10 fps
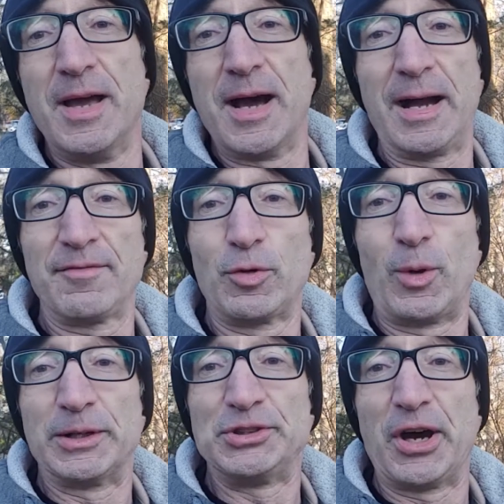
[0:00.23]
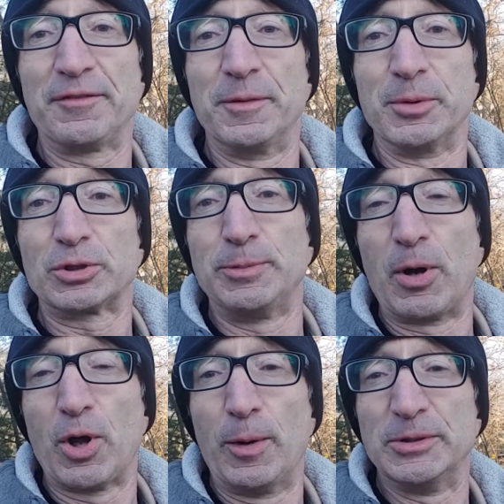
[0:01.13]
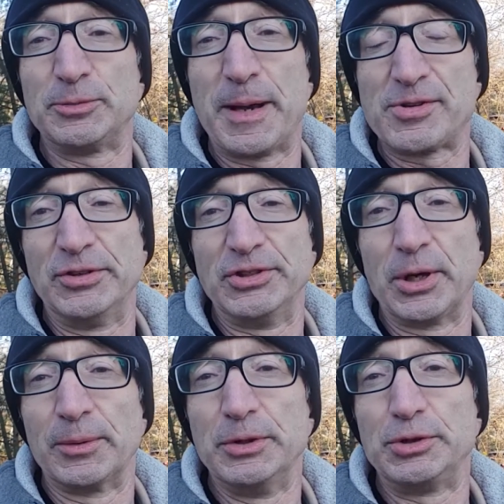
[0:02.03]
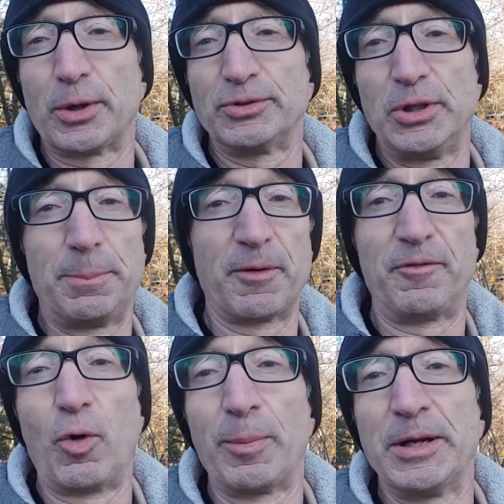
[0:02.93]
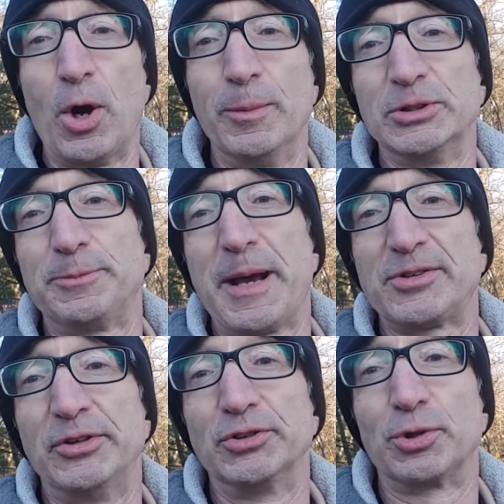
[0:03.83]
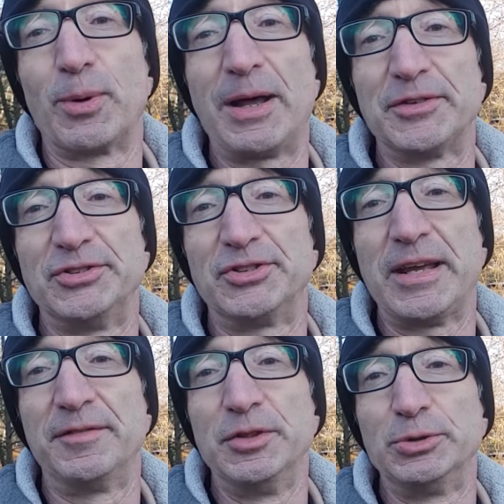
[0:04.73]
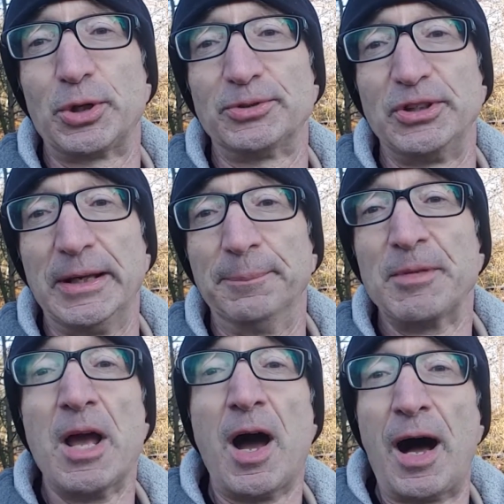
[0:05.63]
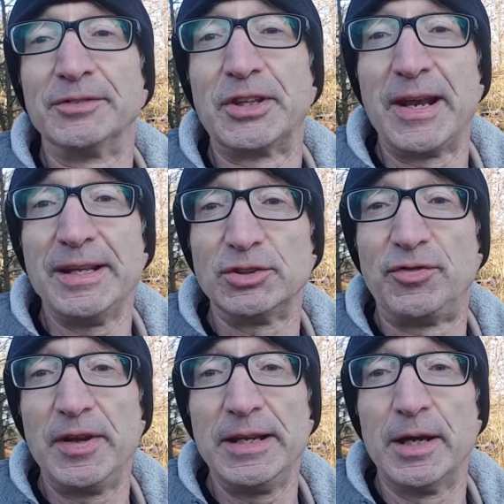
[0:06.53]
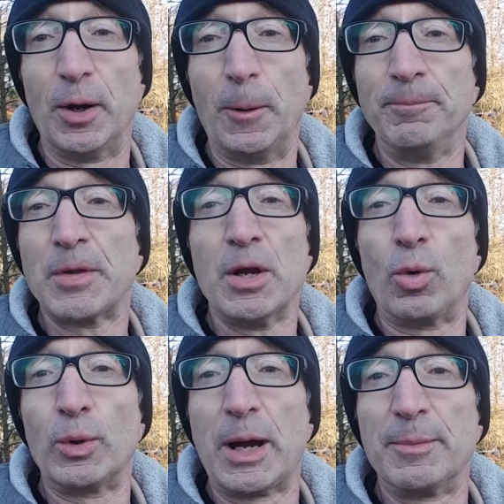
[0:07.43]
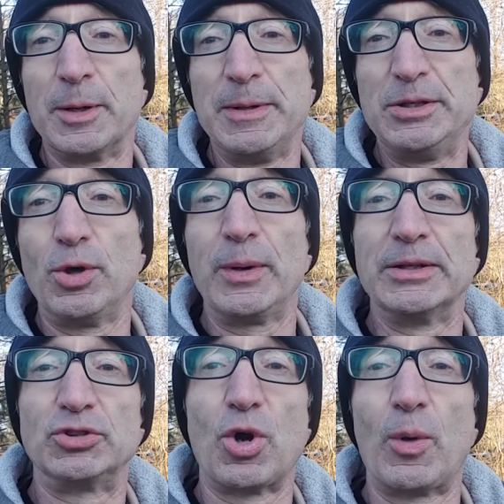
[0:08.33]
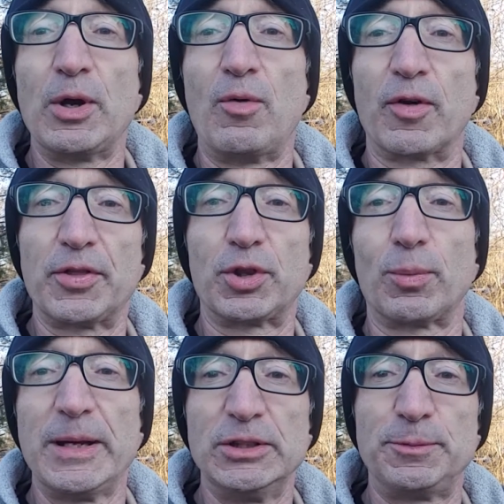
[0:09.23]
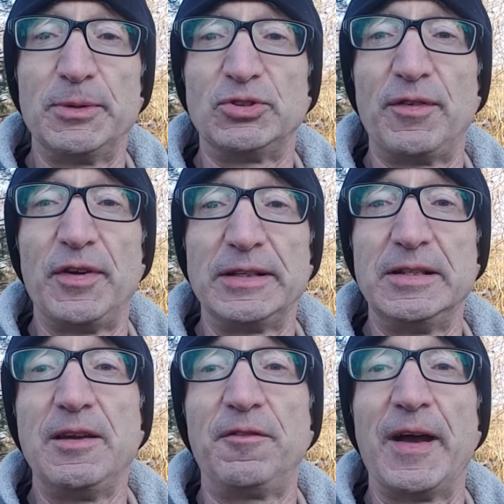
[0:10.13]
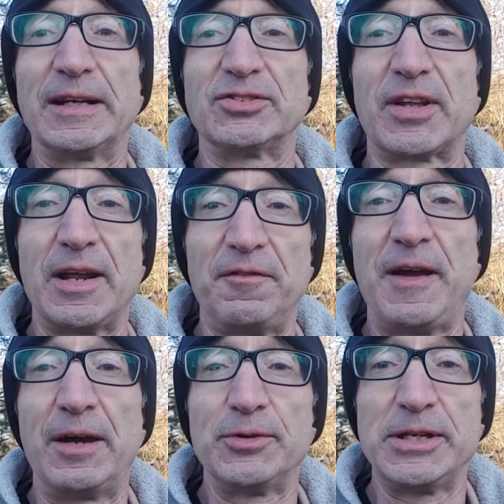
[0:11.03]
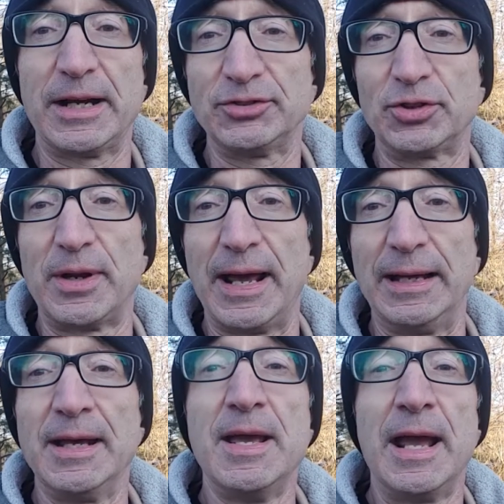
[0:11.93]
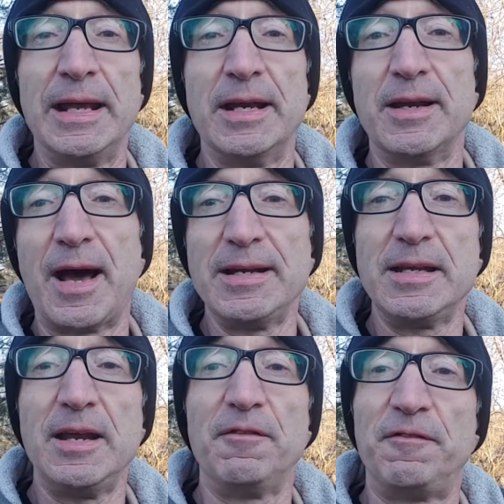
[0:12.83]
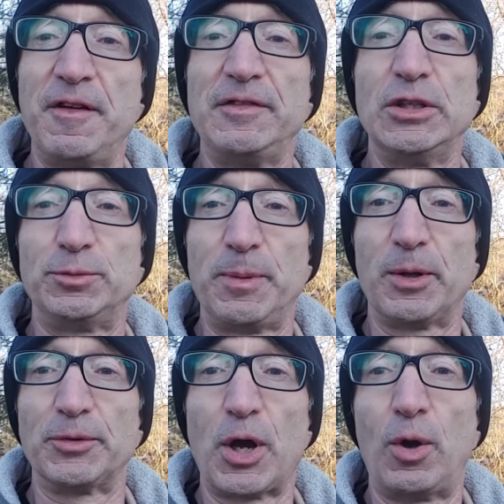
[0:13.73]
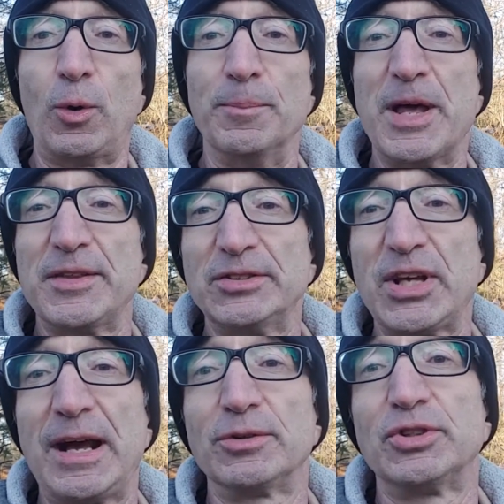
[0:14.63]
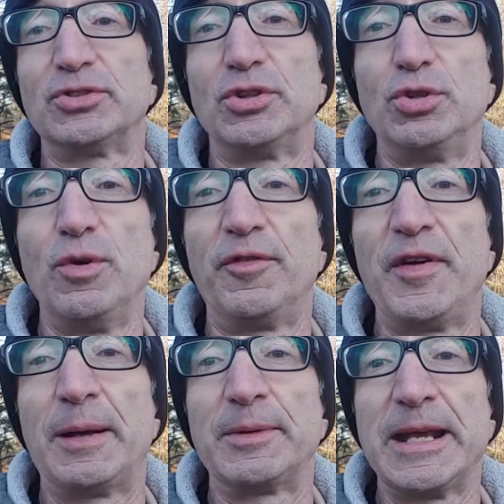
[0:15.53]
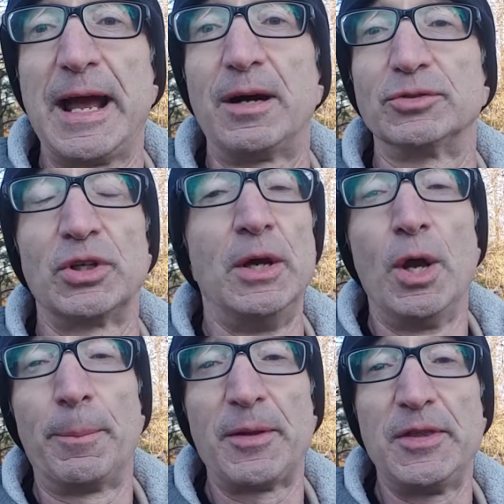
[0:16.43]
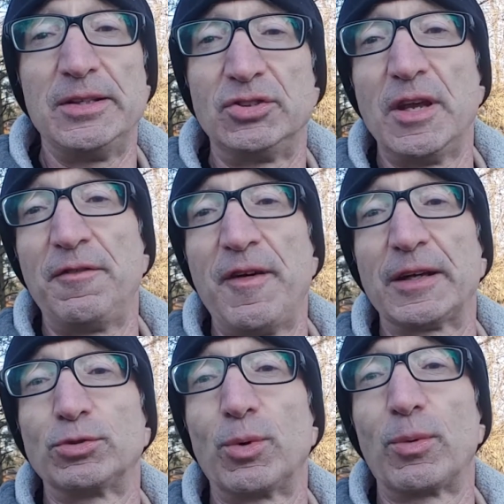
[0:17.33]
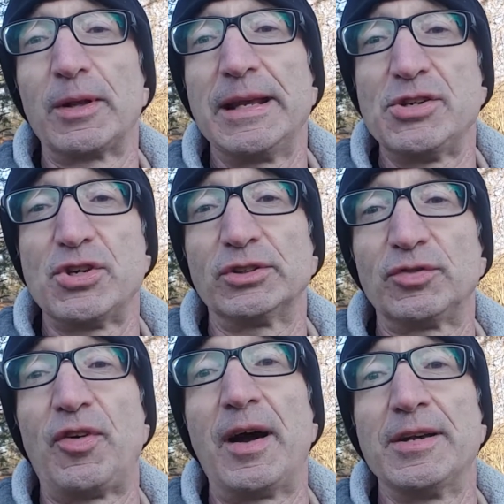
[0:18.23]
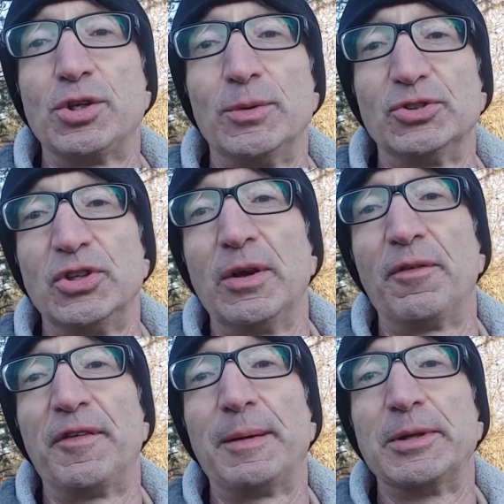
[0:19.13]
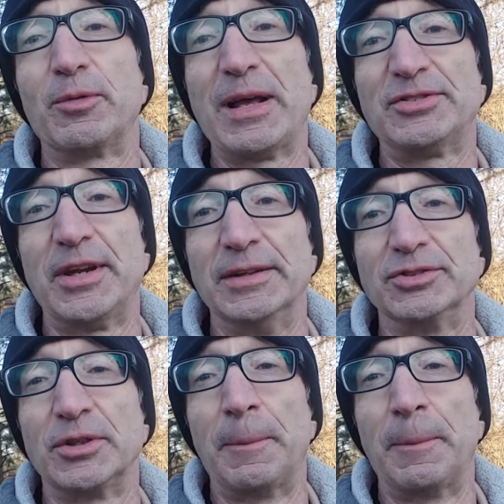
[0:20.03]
Hi everyone, John from LookSmart Home Inspections here in New Jersey, performing home inspections throughout the state of New Jersey. On today's video, what I'm going to be doing is going over 3 specific defects that I found yesterday in a 1950s built home. Now this house is a 2-family house, but these defects will relate just fine to a single-family residence.